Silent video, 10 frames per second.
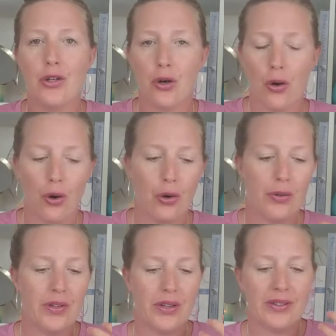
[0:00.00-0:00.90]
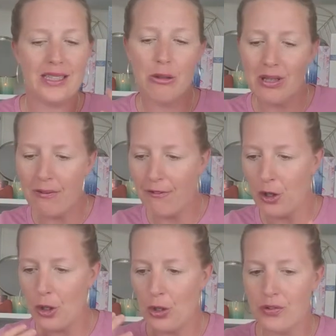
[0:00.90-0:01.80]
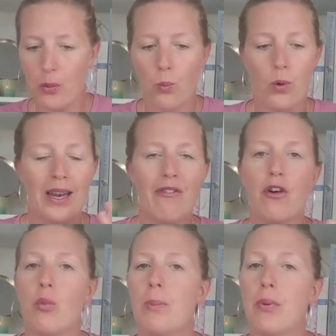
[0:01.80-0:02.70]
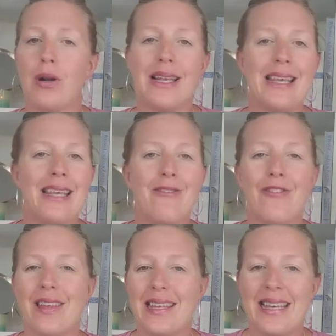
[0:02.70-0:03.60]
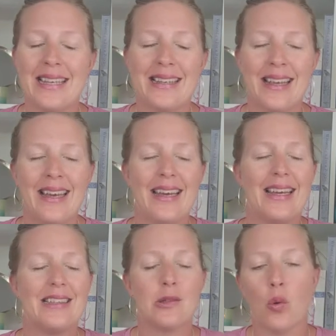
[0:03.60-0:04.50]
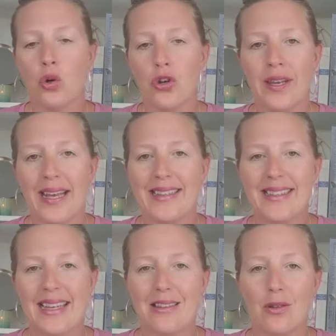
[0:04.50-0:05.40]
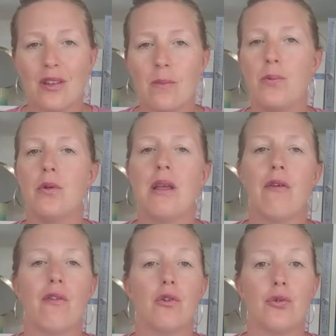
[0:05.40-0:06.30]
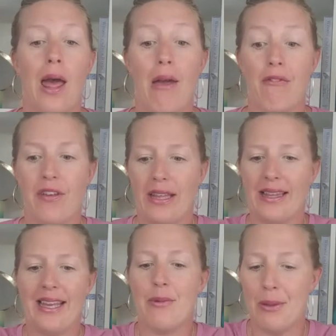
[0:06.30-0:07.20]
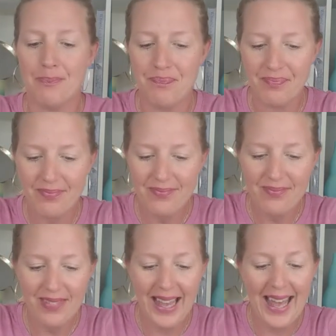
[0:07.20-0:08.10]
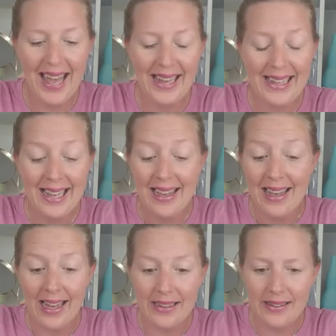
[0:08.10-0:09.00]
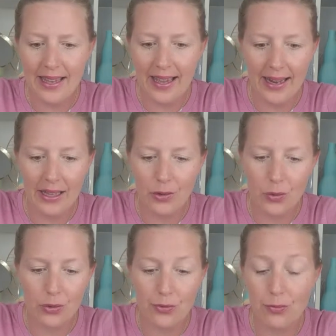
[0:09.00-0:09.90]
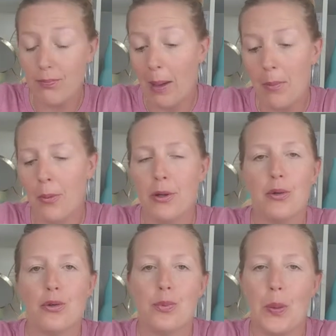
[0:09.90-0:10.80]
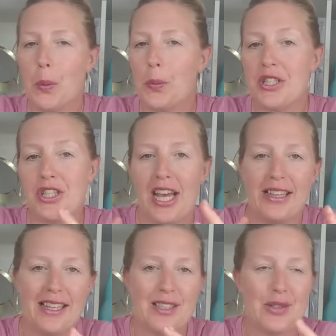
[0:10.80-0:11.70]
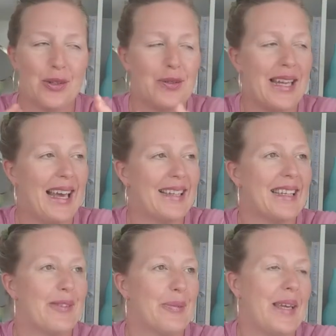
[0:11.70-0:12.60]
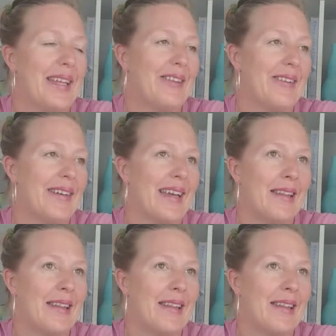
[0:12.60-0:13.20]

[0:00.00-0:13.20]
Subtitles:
God, the universe, whatever we believe in, it's all connected. So it's beautiful to have faith. Anyway, And then I called my mom, because we always share this story like that together.